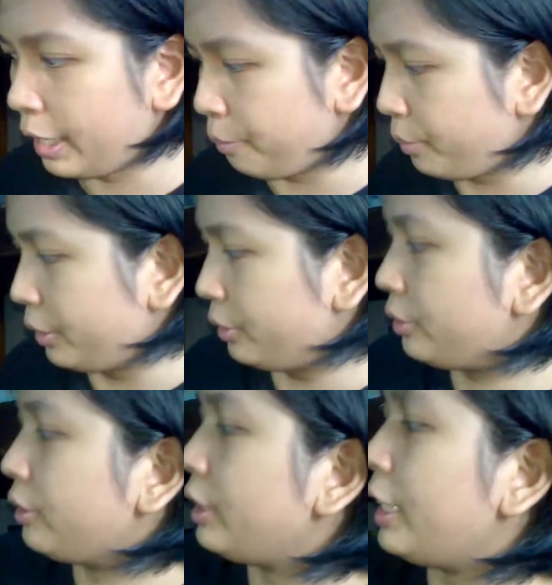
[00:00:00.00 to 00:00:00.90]

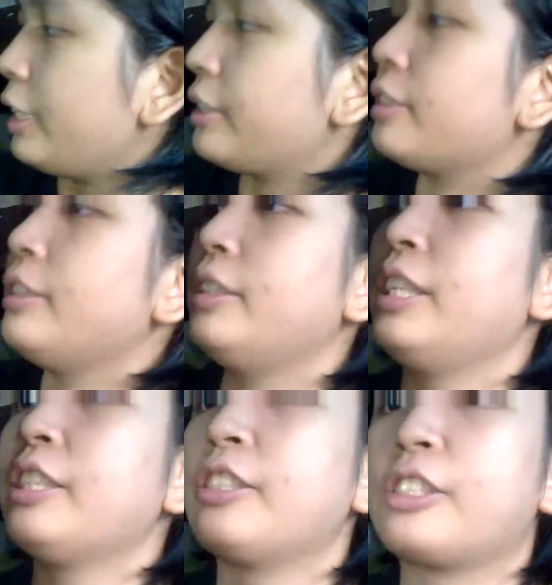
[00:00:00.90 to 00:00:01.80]
built is
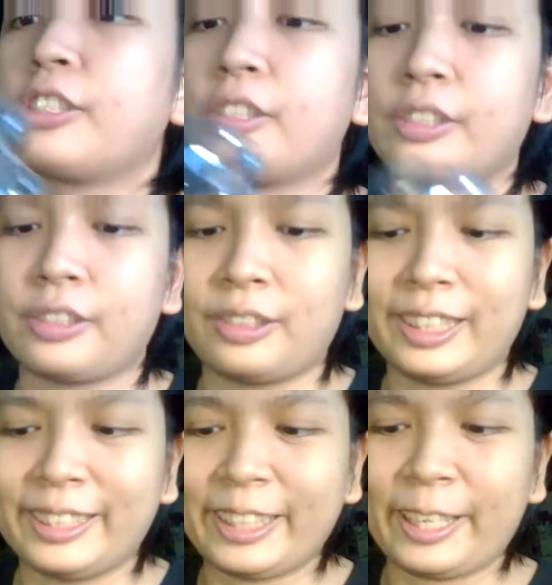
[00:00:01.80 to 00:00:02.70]
this
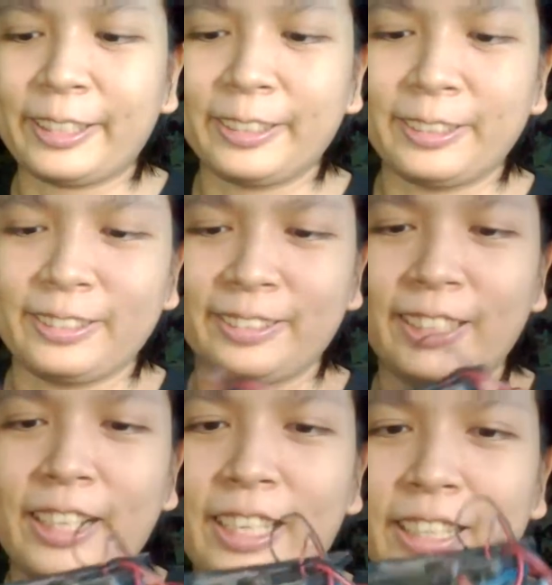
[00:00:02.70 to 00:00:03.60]
thing
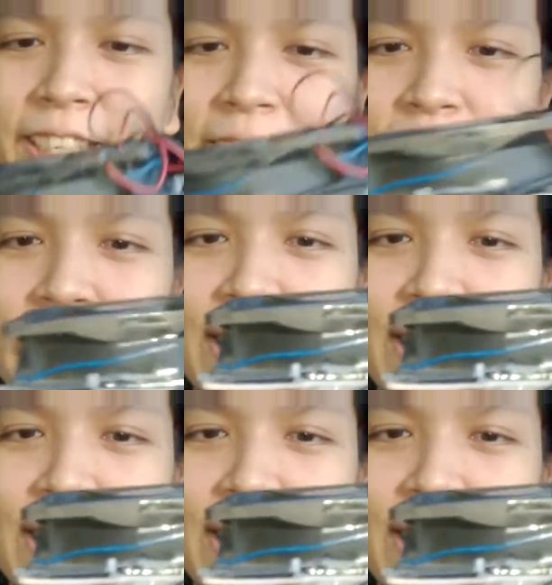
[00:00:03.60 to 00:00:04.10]
that is